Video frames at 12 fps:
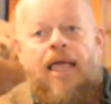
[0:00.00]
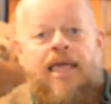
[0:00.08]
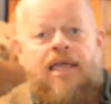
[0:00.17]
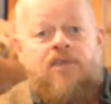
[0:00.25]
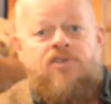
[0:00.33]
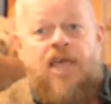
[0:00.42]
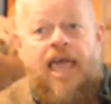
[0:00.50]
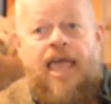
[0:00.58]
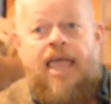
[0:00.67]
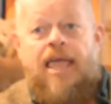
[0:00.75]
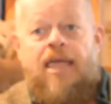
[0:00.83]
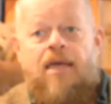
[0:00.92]
It is
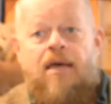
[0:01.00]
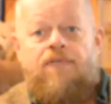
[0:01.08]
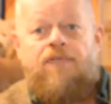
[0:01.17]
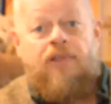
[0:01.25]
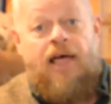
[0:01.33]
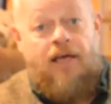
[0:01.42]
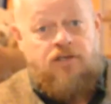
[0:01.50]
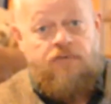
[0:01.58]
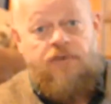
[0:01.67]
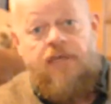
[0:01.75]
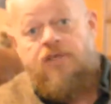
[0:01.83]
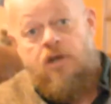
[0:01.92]
a
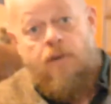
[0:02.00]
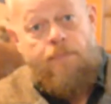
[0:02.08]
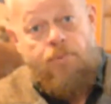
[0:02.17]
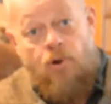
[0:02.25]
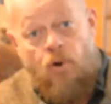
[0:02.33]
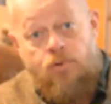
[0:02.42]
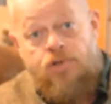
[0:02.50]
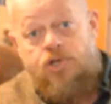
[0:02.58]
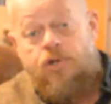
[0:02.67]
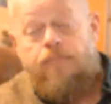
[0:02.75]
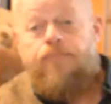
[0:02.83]
philosophy, it's an approach